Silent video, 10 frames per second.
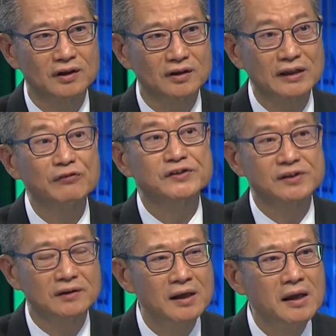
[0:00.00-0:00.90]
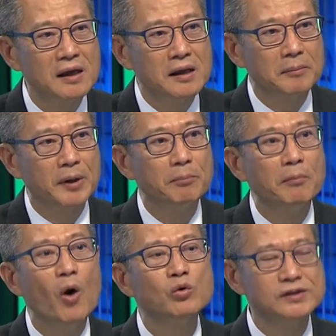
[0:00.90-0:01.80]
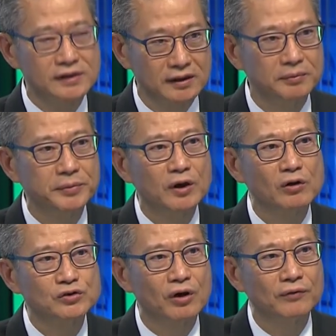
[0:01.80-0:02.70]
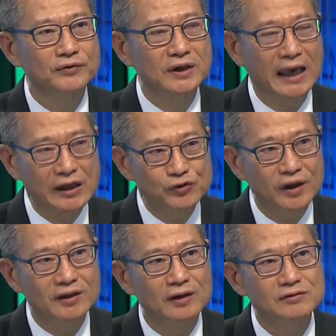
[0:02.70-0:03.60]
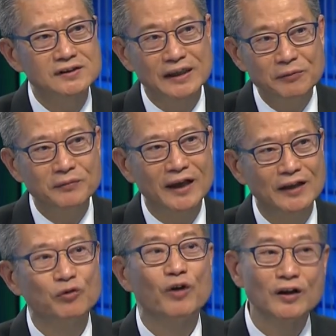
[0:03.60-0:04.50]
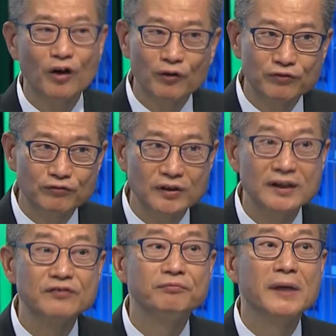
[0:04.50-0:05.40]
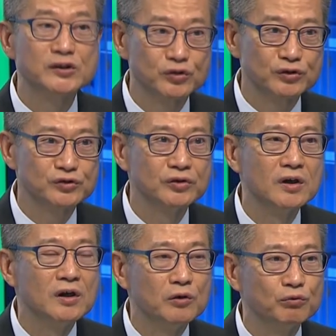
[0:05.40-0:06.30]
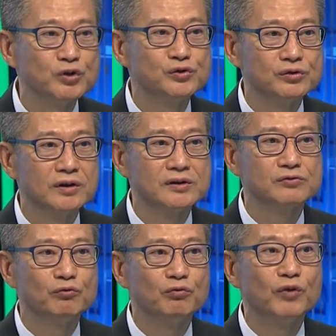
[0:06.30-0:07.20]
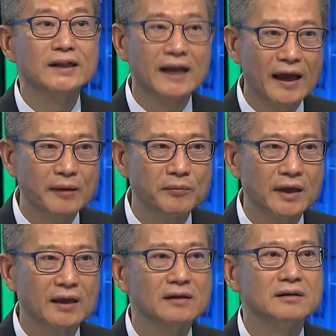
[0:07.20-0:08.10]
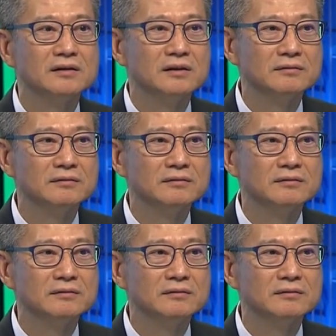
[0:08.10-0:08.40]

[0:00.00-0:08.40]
uh, deficit, but mostly because of the cash and out scheme and the one-off relief measures, which is one time and